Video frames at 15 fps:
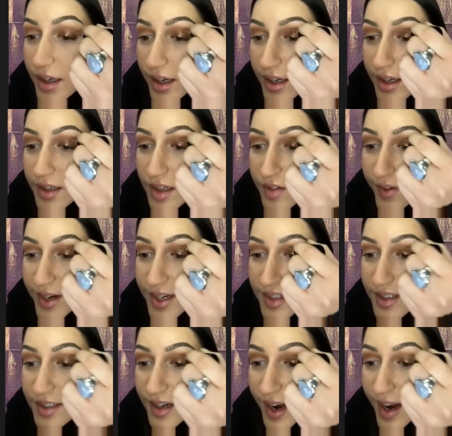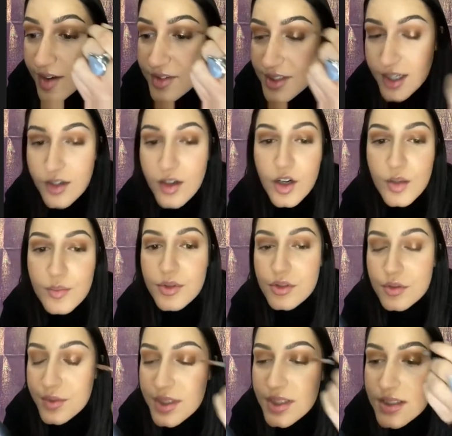And if I didn't have shadow, I
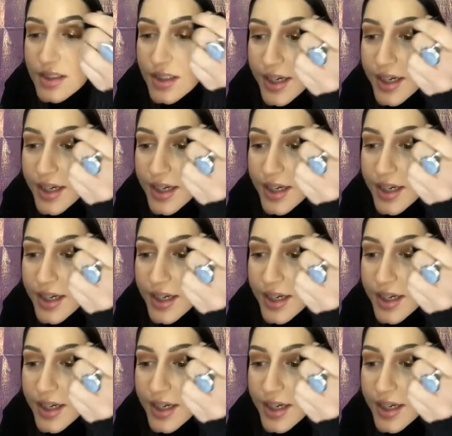almost wish